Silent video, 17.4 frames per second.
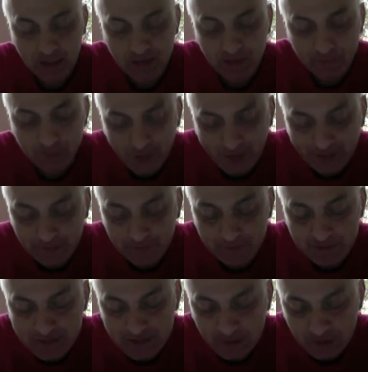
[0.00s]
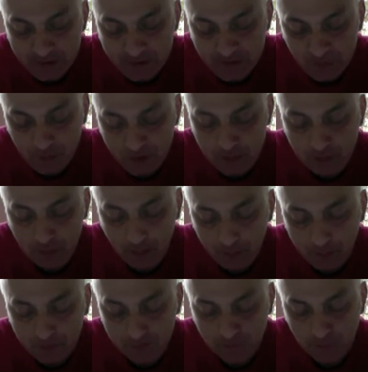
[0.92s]
the bread of disgust which
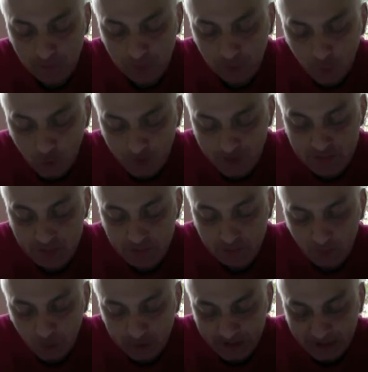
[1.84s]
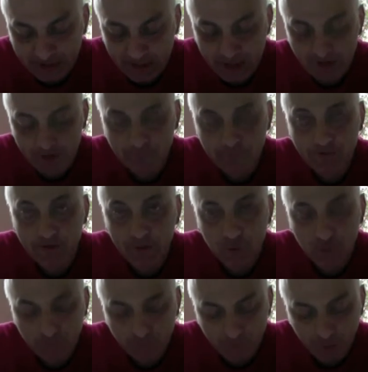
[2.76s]
pumped from Laura's body,
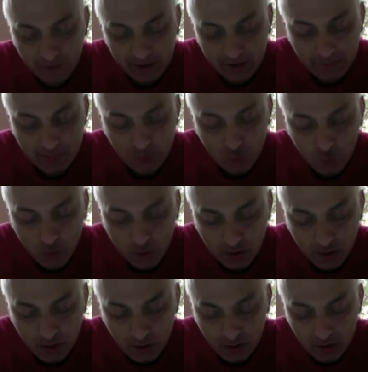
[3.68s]
ferro-fucking moan.